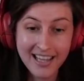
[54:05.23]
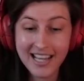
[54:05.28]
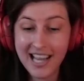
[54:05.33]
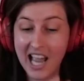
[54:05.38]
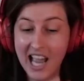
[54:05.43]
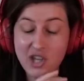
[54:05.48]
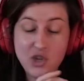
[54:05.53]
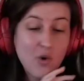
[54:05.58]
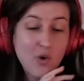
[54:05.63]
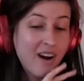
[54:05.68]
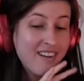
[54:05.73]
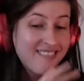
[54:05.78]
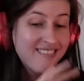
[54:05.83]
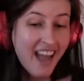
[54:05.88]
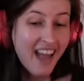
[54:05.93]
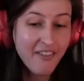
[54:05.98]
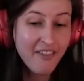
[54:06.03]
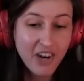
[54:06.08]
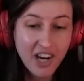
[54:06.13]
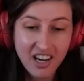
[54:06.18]
and you are
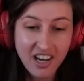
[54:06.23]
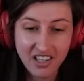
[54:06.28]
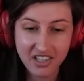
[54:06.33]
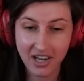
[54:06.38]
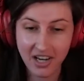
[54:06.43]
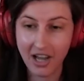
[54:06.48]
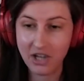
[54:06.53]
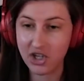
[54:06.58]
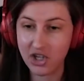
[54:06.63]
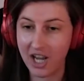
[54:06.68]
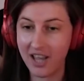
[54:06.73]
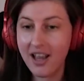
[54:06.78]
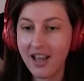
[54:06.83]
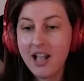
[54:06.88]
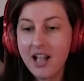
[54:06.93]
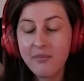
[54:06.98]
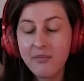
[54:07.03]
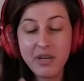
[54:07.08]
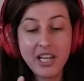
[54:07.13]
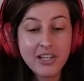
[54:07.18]
never going to touch it
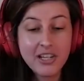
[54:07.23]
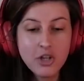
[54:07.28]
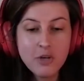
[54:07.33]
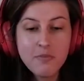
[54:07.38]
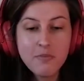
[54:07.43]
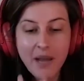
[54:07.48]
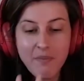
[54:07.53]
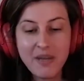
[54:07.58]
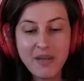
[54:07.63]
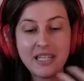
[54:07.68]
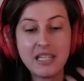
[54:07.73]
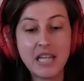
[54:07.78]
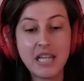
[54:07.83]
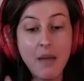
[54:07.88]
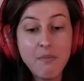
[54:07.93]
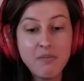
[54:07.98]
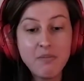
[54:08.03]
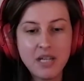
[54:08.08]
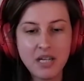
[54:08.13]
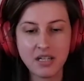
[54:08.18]
because you might be
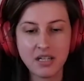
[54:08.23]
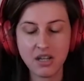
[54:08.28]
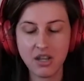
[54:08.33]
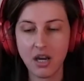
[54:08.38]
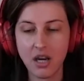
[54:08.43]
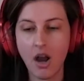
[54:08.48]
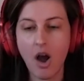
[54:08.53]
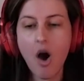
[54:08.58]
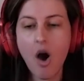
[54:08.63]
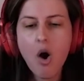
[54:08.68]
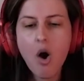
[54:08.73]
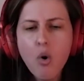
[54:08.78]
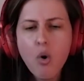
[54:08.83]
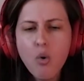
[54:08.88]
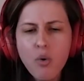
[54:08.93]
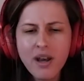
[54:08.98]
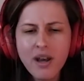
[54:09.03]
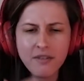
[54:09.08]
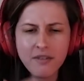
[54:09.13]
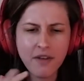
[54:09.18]
tempted to think, oh,
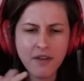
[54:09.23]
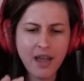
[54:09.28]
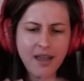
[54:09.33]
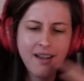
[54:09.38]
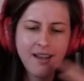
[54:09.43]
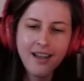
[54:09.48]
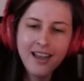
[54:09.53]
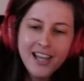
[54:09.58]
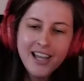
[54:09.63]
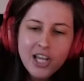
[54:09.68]
what if I,